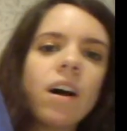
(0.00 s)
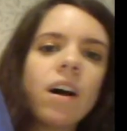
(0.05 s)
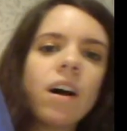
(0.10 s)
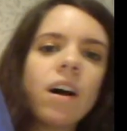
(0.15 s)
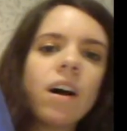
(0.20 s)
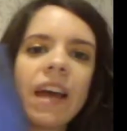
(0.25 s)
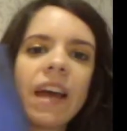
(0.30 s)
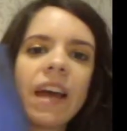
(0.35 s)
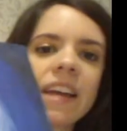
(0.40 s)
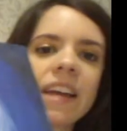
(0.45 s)

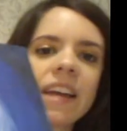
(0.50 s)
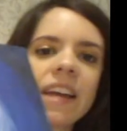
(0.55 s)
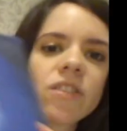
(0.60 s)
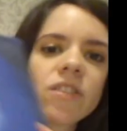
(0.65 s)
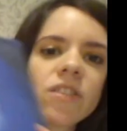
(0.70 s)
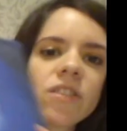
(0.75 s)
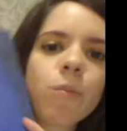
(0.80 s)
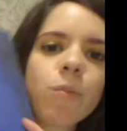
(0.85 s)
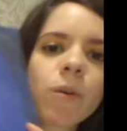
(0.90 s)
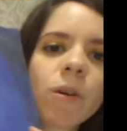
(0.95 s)
a
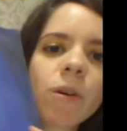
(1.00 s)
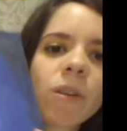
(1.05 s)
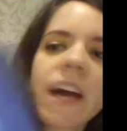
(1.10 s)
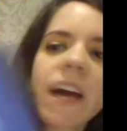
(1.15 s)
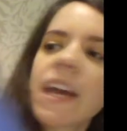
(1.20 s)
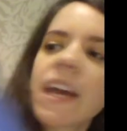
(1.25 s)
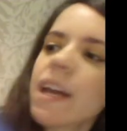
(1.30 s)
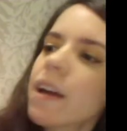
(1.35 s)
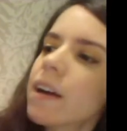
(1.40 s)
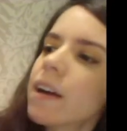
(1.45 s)
super
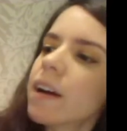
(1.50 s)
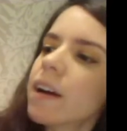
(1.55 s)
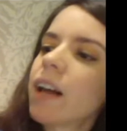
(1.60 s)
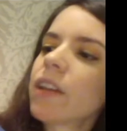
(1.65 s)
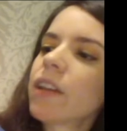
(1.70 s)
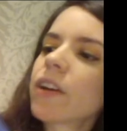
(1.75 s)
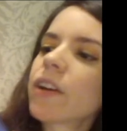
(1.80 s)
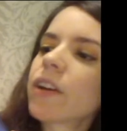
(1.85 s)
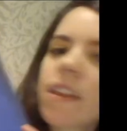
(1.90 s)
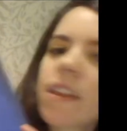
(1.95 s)
light color